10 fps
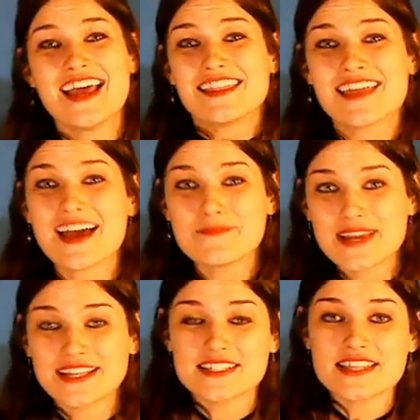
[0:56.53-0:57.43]
That
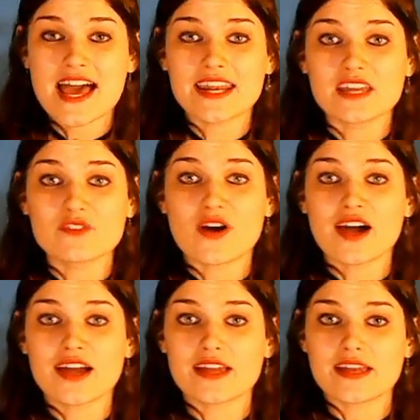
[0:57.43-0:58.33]
means that if I
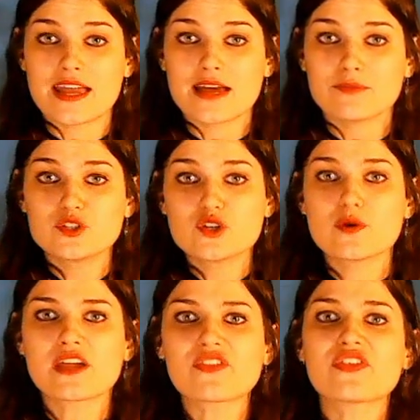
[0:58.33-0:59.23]
am
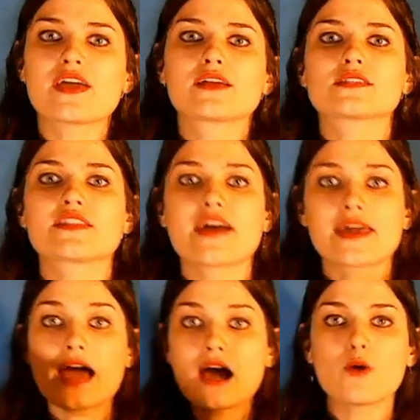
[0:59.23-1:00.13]
doing things that
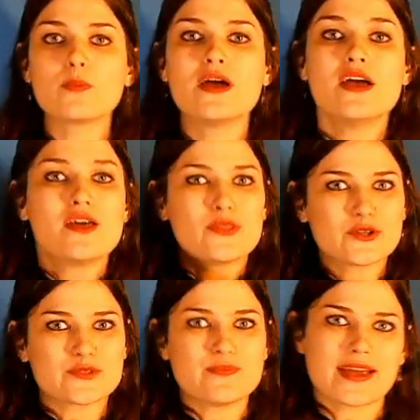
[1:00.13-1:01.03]
help those
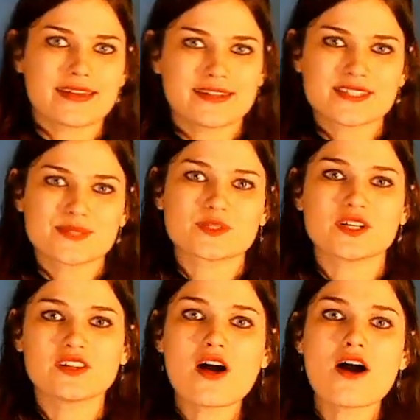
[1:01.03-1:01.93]
mechanisms
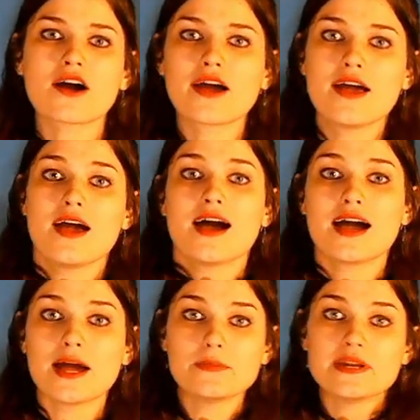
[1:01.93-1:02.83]
along,
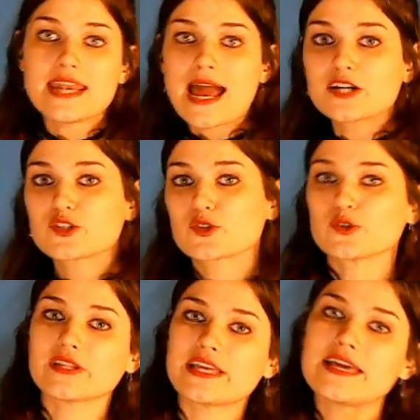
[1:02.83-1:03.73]
I'm naturally